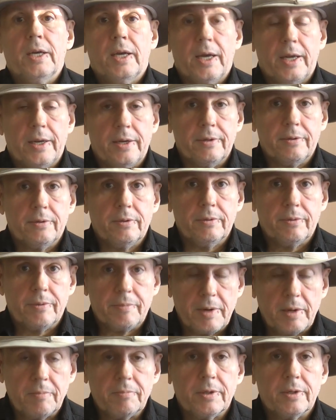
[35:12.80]
And
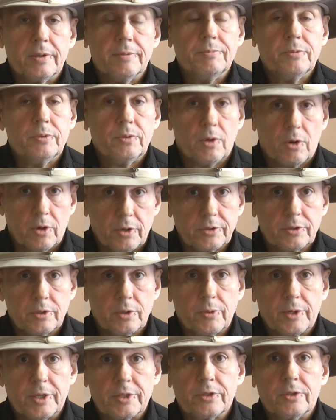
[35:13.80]
remember to ask the
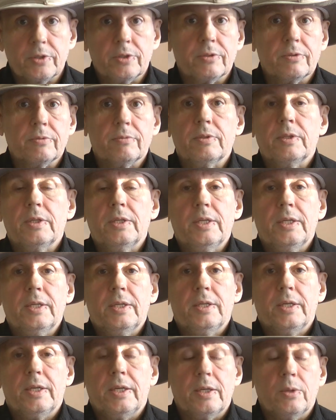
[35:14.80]
question
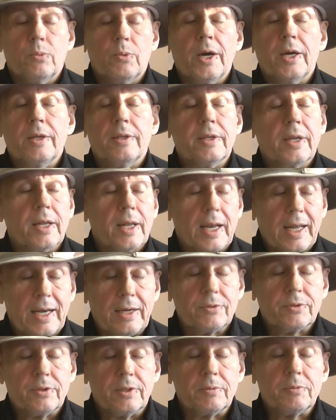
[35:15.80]
in a way that
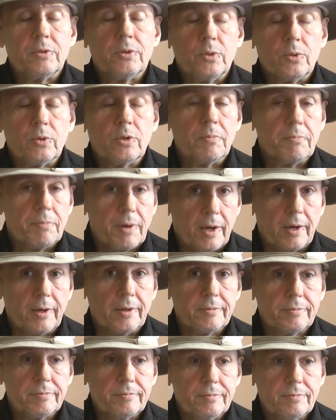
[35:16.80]
allows them to compare.
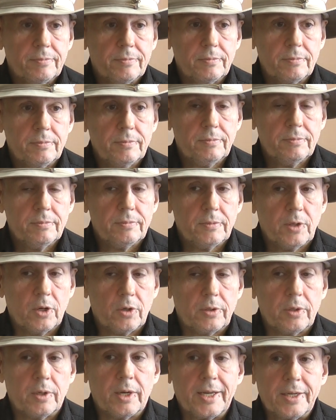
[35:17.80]

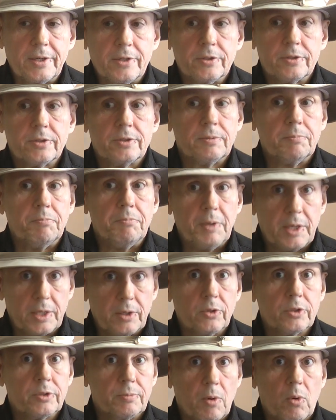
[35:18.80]
Are the letters big
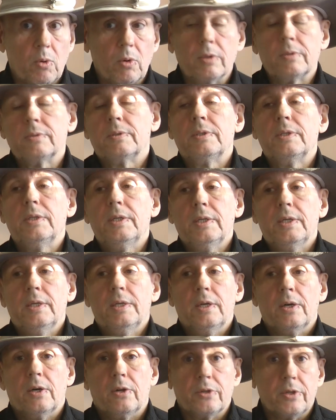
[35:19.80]
or small?
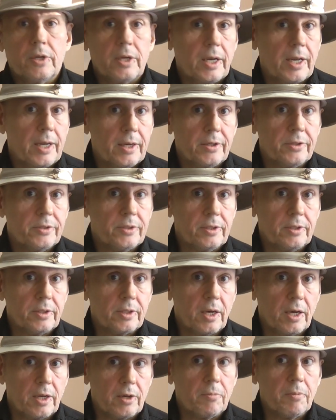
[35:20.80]
Or the letters in the
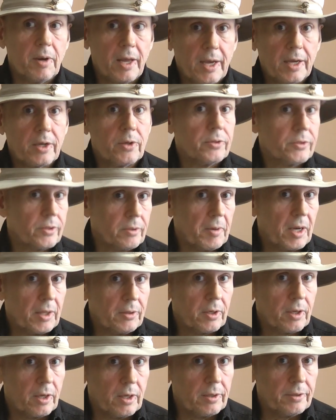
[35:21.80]
color black or some
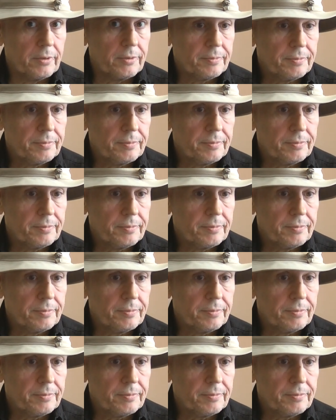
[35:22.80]
other color?